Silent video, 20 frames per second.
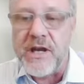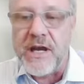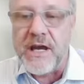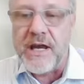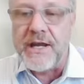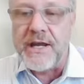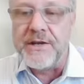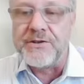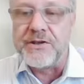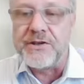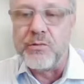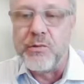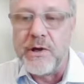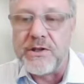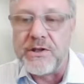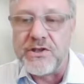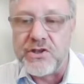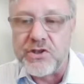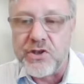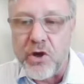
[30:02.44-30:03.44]
change in
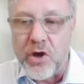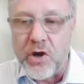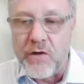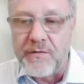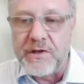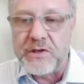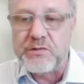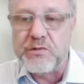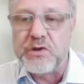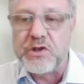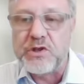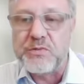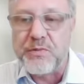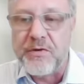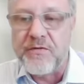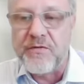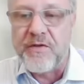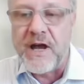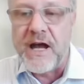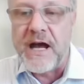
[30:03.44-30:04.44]
what service was
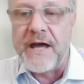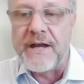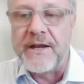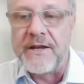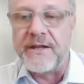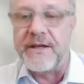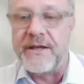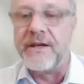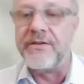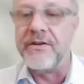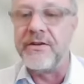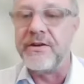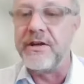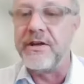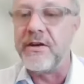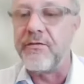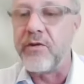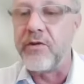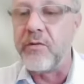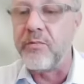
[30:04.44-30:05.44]
provided in the
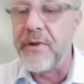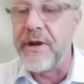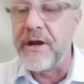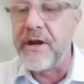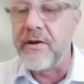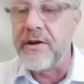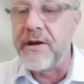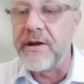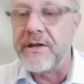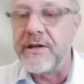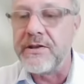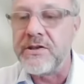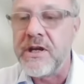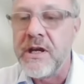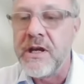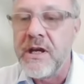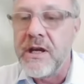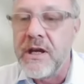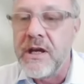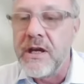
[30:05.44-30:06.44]
different periods?
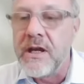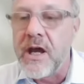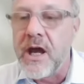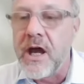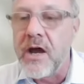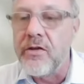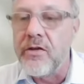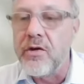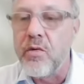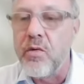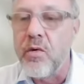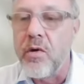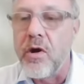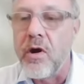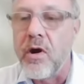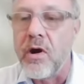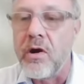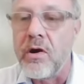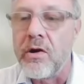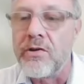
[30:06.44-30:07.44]
In other
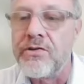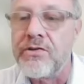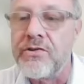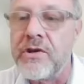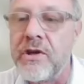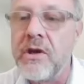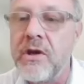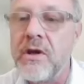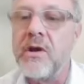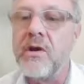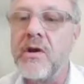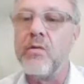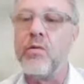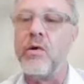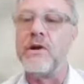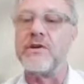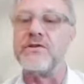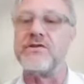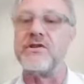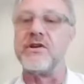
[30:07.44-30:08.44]
words,
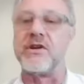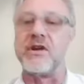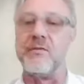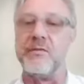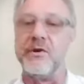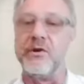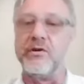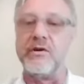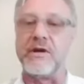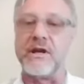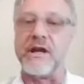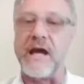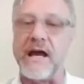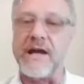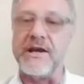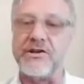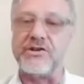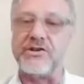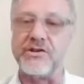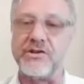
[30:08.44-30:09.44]
was the
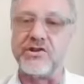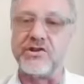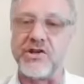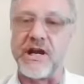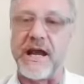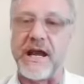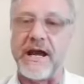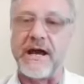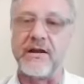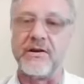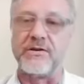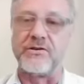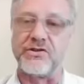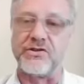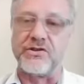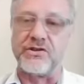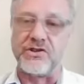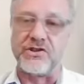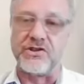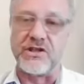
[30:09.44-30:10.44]
communication
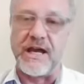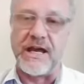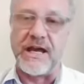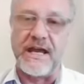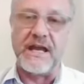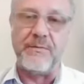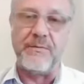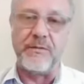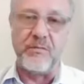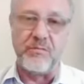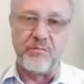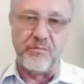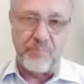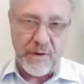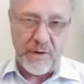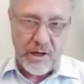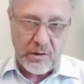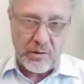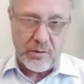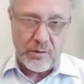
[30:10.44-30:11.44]
challenge the same in
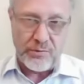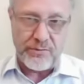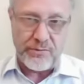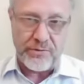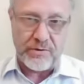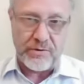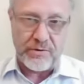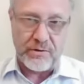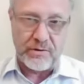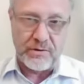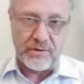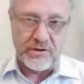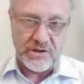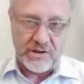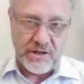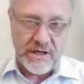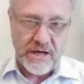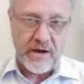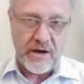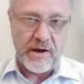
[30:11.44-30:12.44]
both
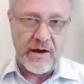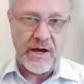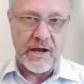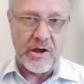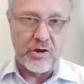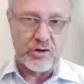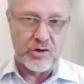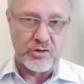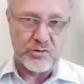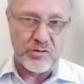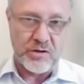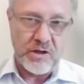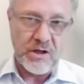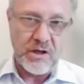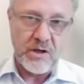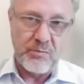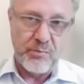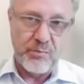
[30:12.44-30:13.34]
scenarios?